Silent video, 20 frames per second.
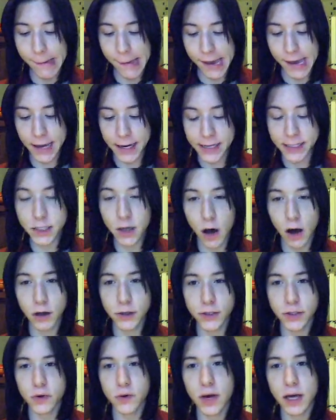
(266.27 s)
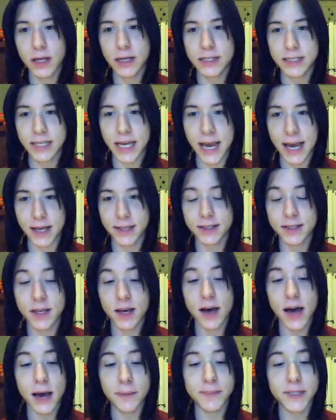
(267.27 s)
And it's also contained,
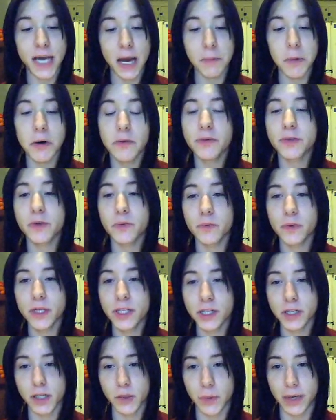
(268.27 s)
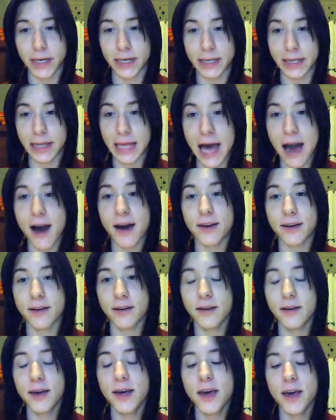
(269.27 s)
the Heptameron was originally written in
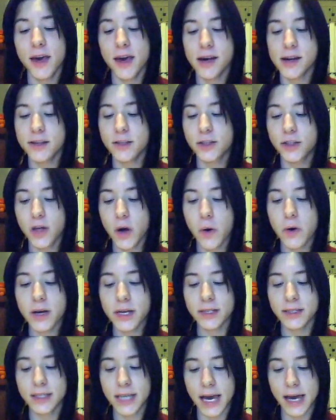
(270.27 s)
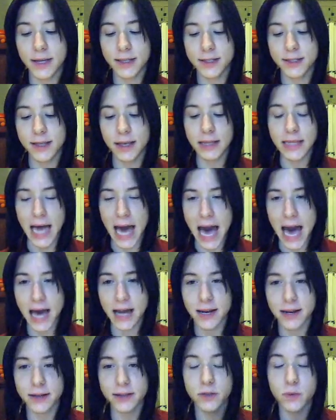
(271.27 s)
Latin, and so it contains the
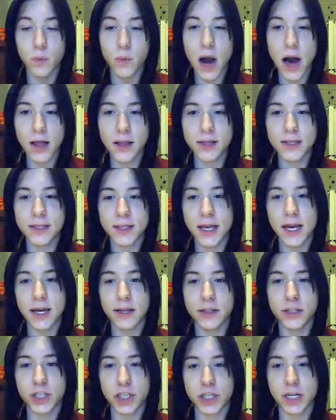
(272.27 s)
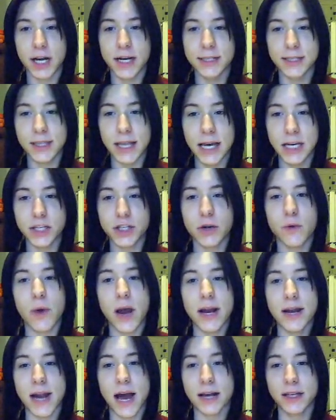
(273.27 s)
Latin as well as the English translation
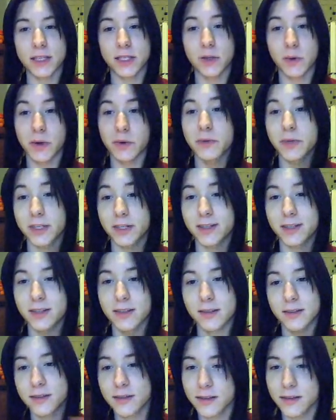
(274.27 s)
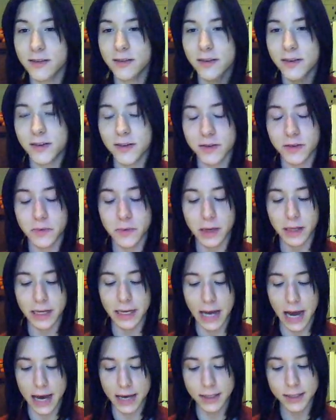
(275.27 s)
right next to it, which is really
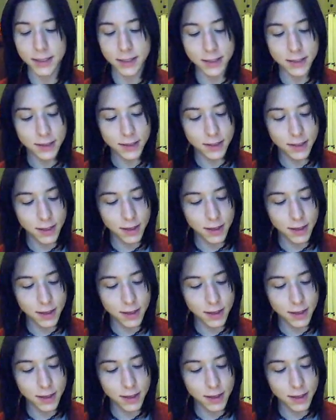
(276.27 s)
nice.